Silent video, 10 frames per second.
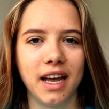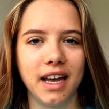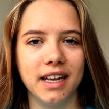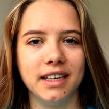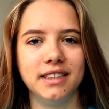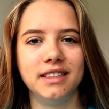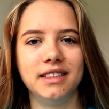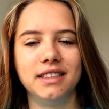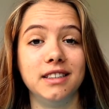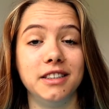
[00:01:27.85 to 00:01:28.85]
in
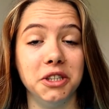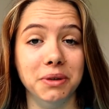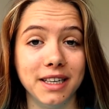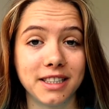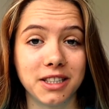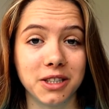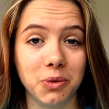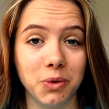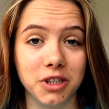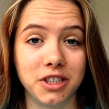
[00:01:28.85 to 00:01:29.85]
the US
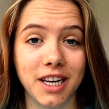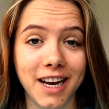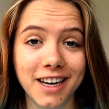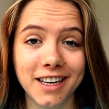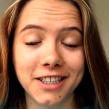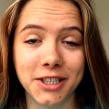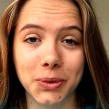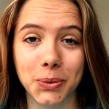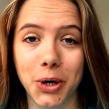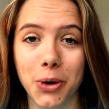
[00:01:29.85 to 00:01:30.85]
was English
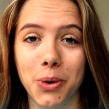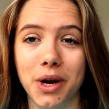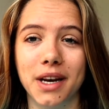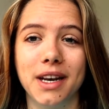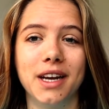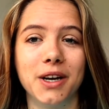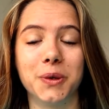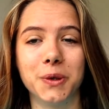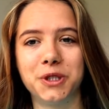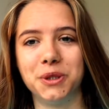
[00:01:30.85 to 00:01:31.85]
101, a
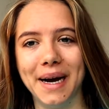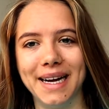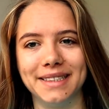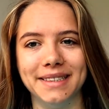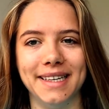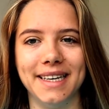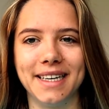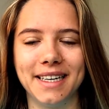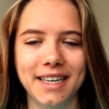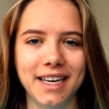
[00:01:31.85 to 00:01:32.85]
course you had to
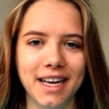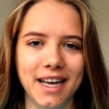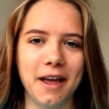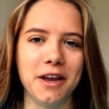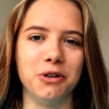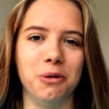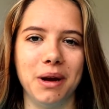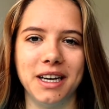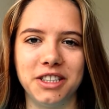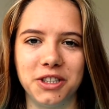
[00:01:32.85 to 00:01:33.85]
take. You're
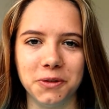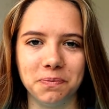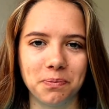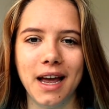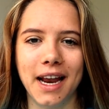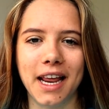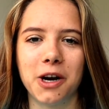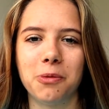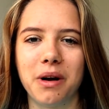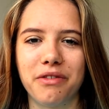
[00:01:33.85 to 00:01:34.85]
obliged to. And
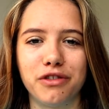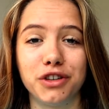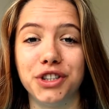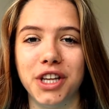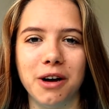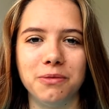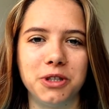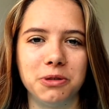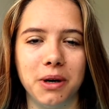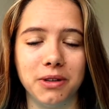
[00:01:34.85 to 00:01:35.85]
here my first
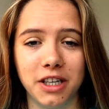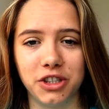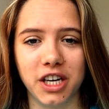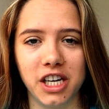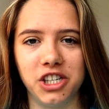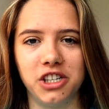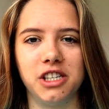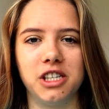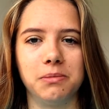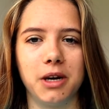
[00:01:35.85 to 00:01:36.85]
doubts about the education
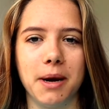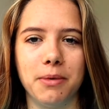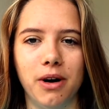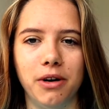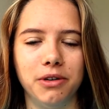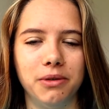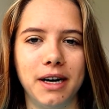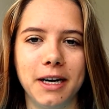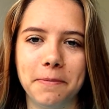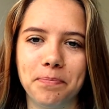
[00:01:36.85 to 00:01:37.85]
system came around
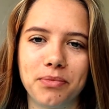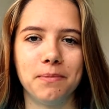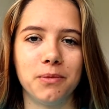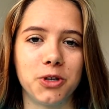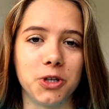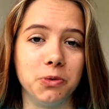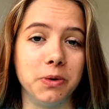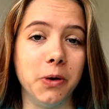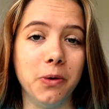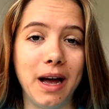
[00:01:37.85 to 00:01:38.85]
already. So
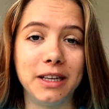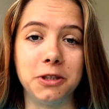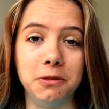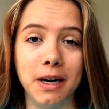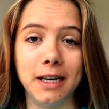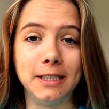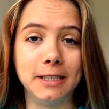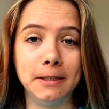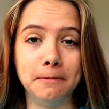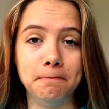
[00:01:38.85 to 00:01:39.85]
we all had to
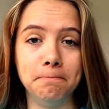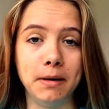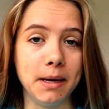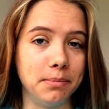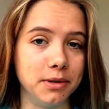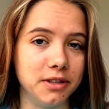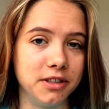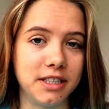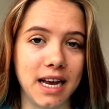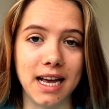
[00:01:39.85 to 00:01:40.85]
write
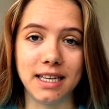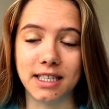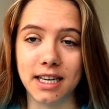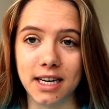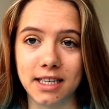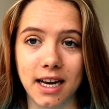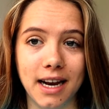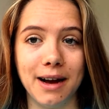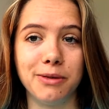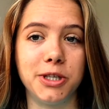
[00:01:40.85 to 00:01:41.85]
papers, essays,
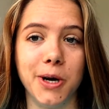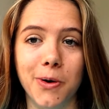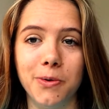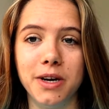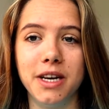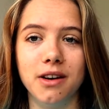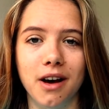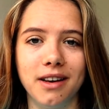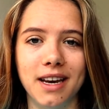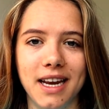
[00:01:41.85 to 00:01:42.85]
and I was the only
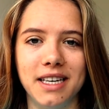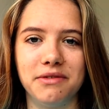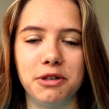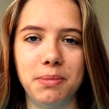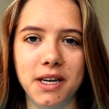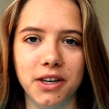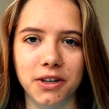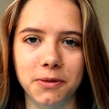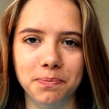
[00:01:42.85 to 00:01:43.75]
non-native speaker.